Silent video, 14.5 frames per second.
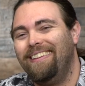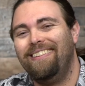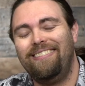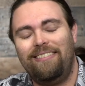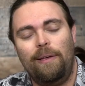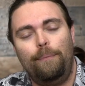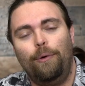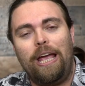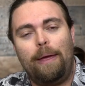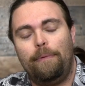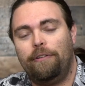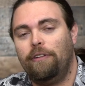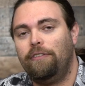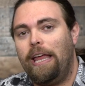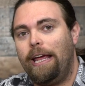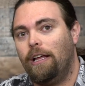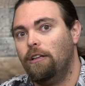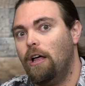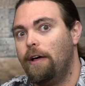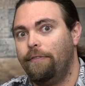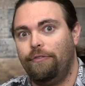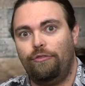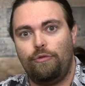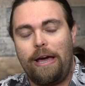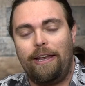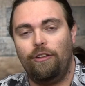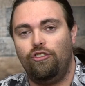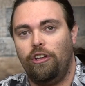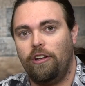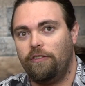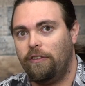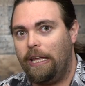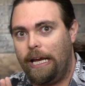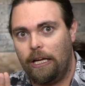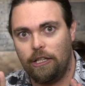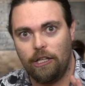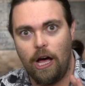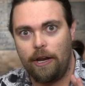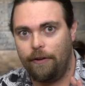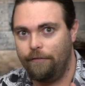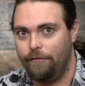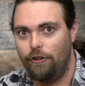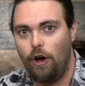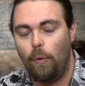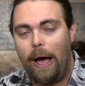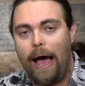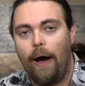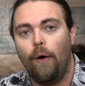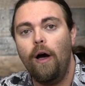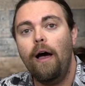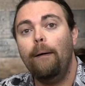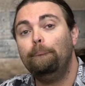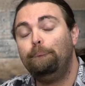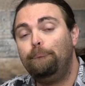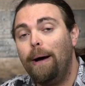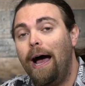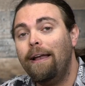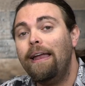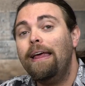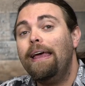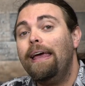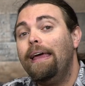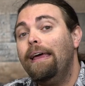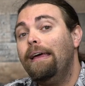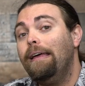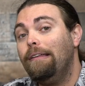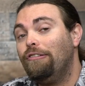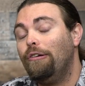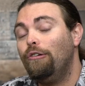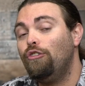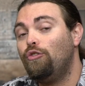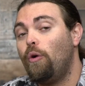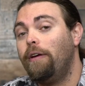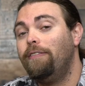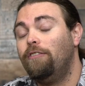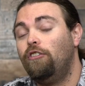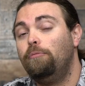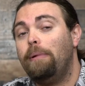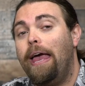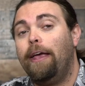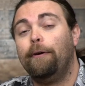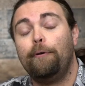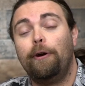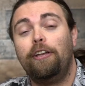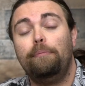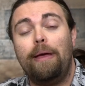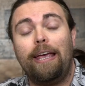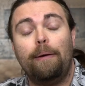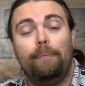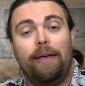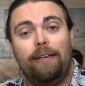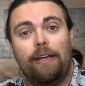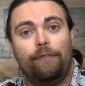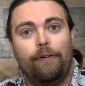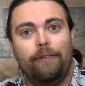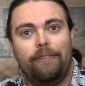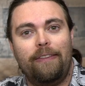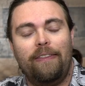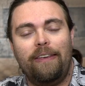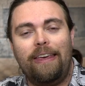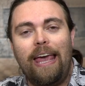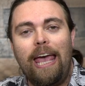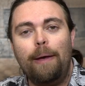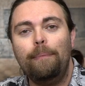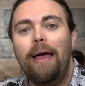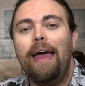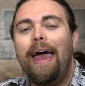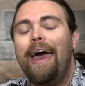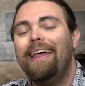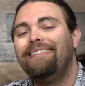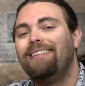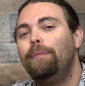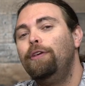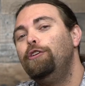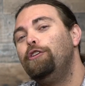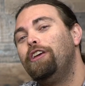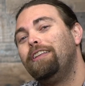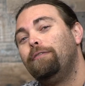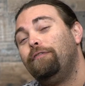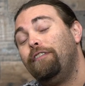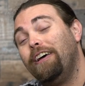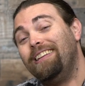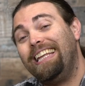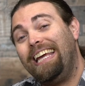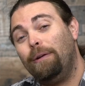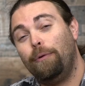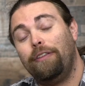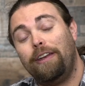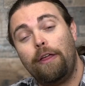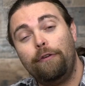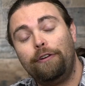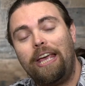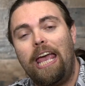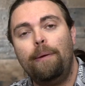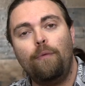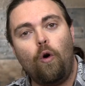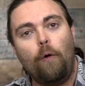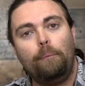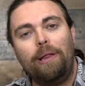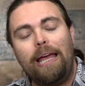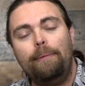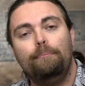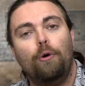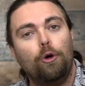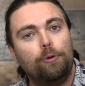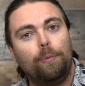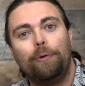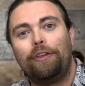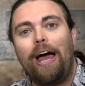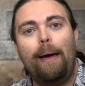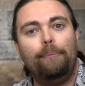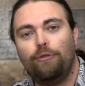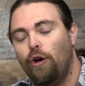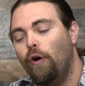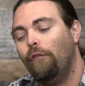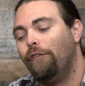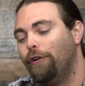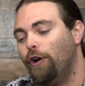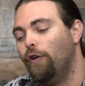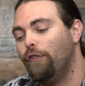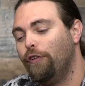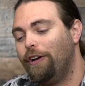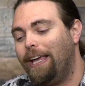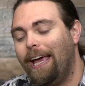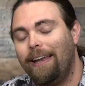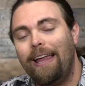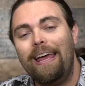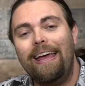It's a simple game that doesn't take a lot of strategy, doesn't take a lot of know-how, but it, certain choices you make are going to make a big difference in the game, and it's something you can fill in with another game or play multiple times over and over again.